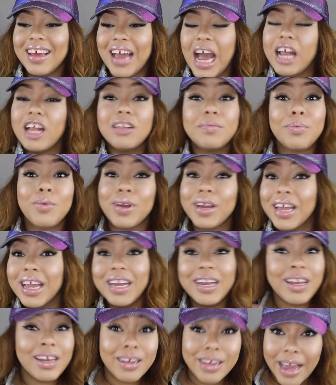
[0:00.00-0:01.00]
at this point,
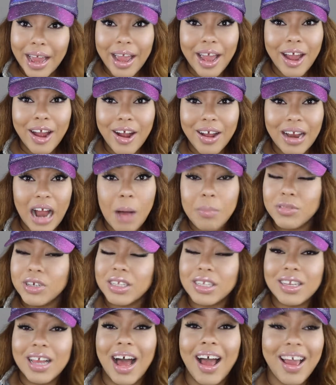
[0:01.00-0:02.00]
he didn't care. And I'm
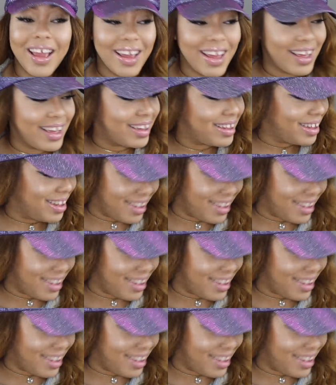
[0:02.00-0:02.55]
just like,